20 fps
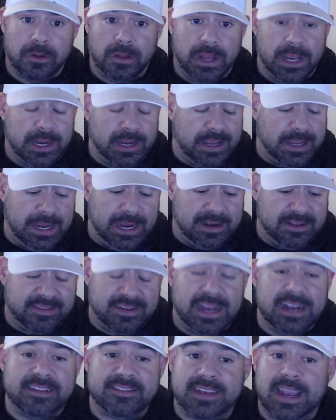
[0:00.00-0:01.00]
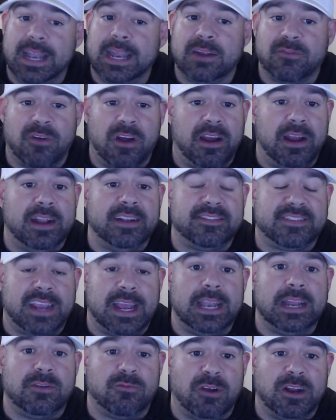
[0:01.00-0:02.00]
Like it's getting
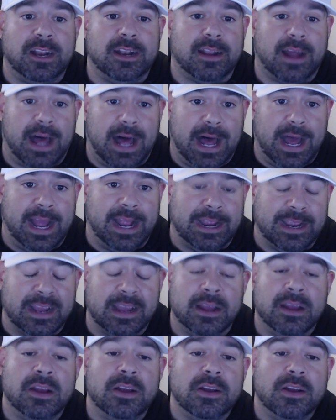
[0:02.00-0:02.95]
rated high